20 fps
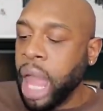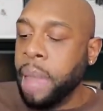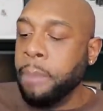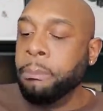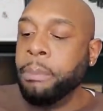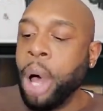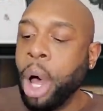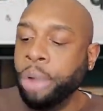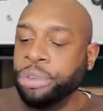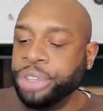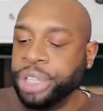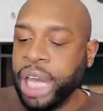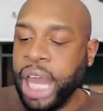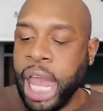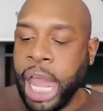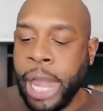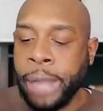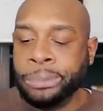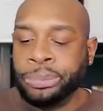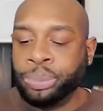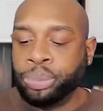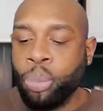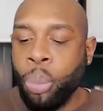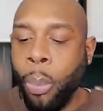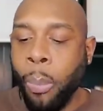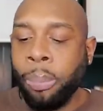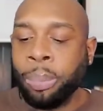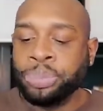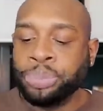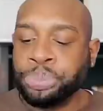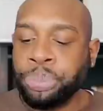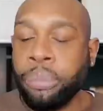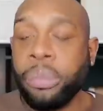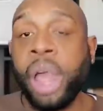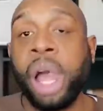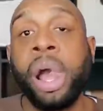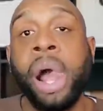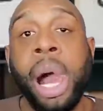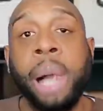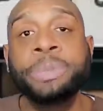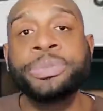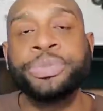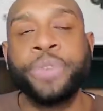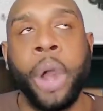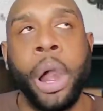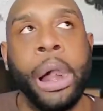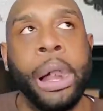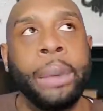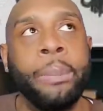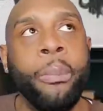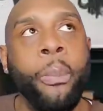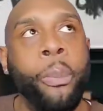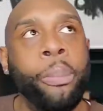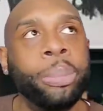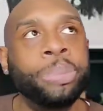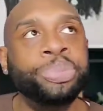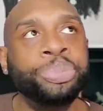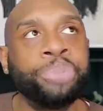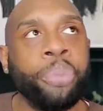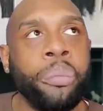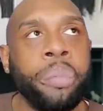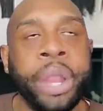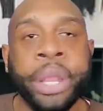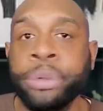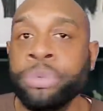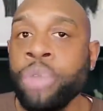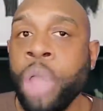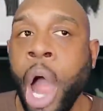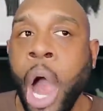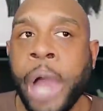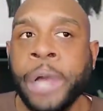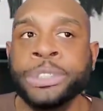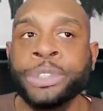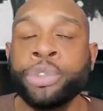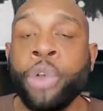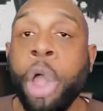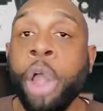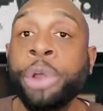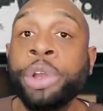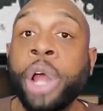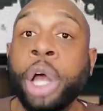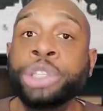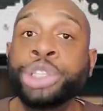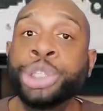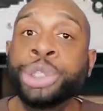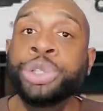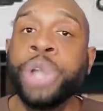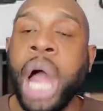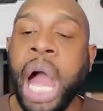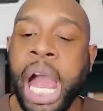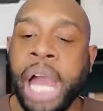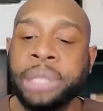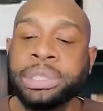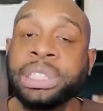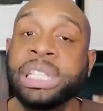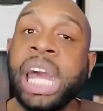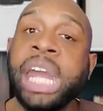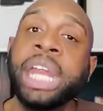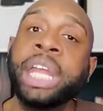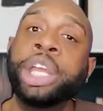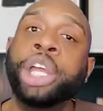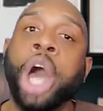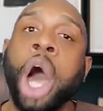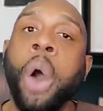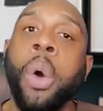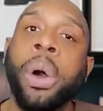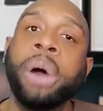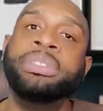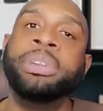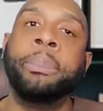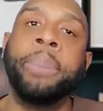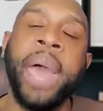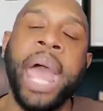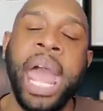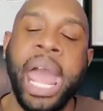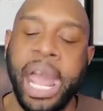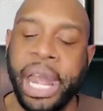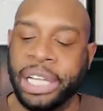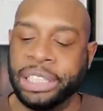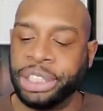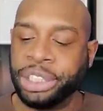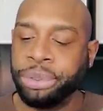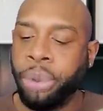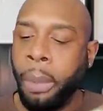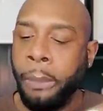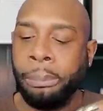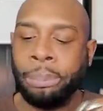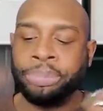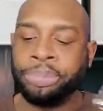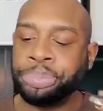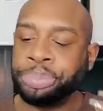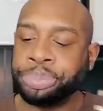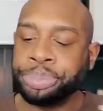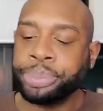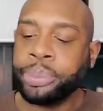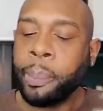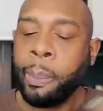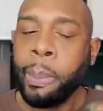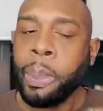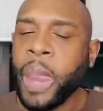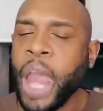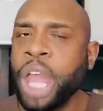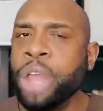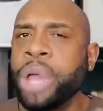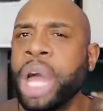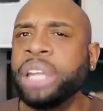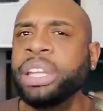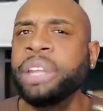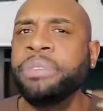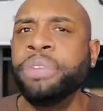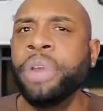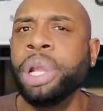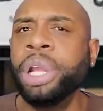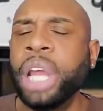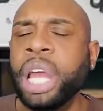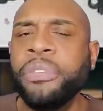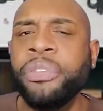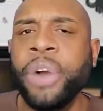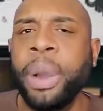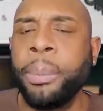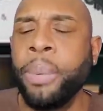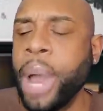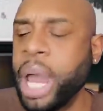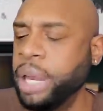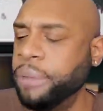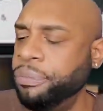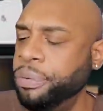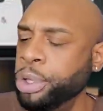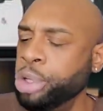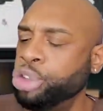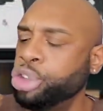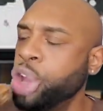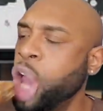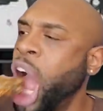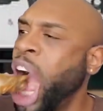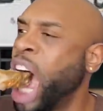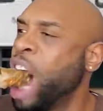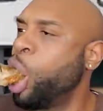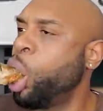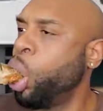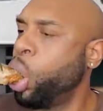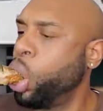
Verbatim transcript: And most of that comes from, you know, you not letting go of the past. You got, if you're looking for a brighter future,